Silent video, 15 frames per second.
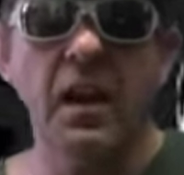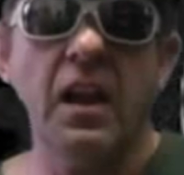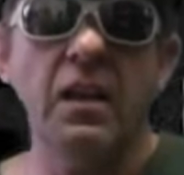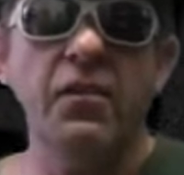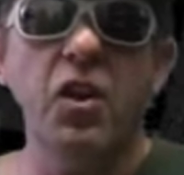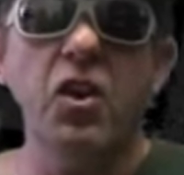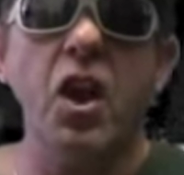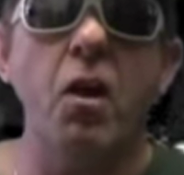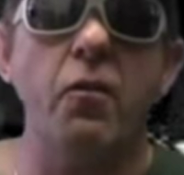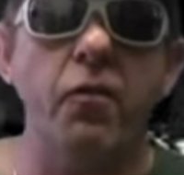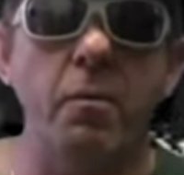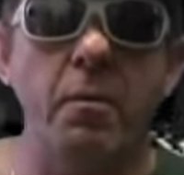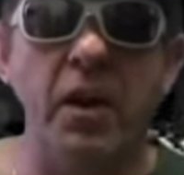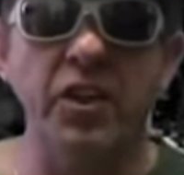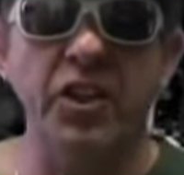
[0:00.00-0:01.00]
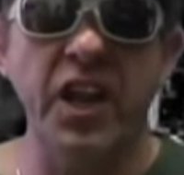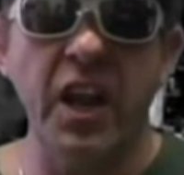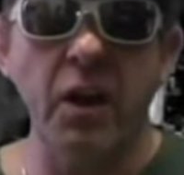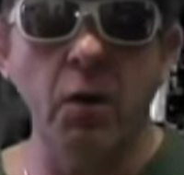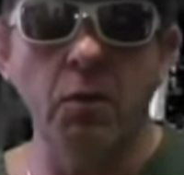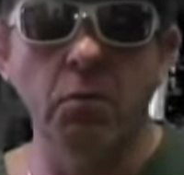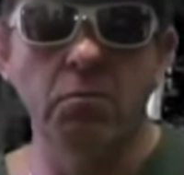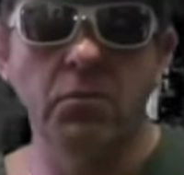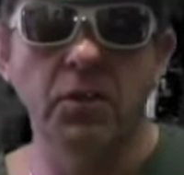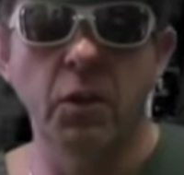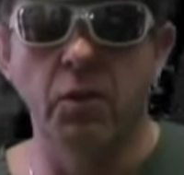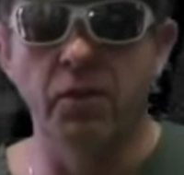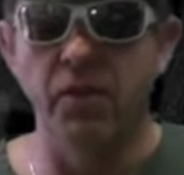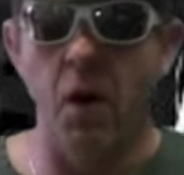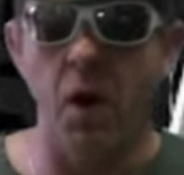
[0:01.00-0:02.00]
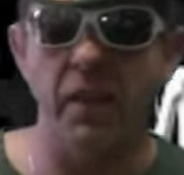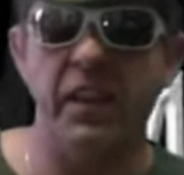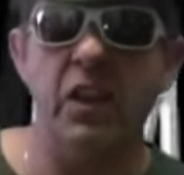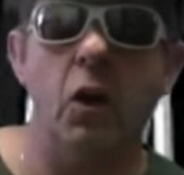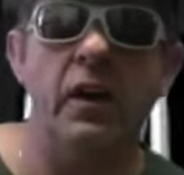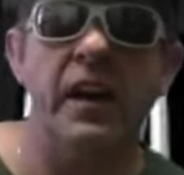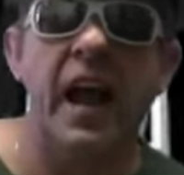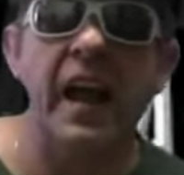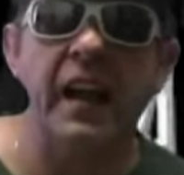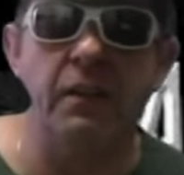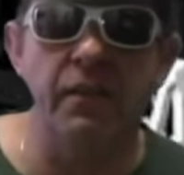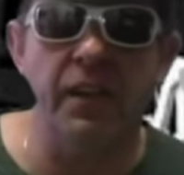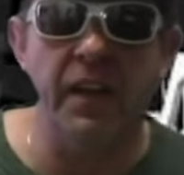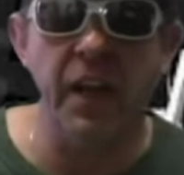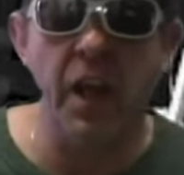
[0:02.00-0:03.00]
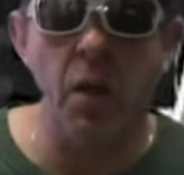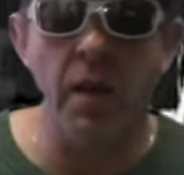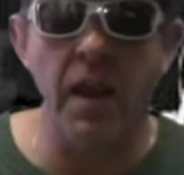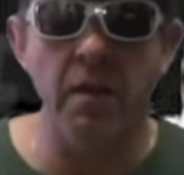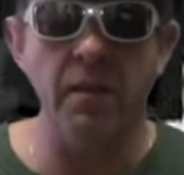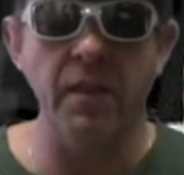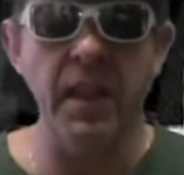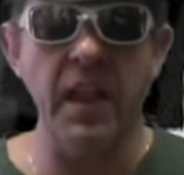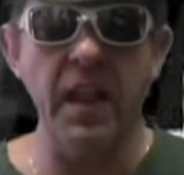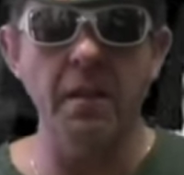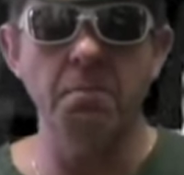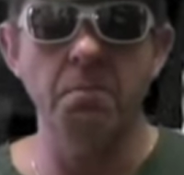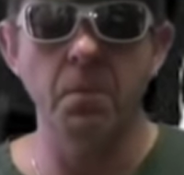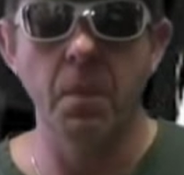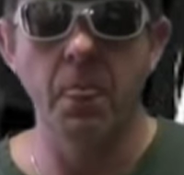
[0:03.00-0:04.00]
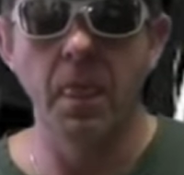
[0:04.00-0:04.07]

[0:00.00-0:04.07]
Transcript: Now, if you go through my channel, you'll find the odd hate video here and there.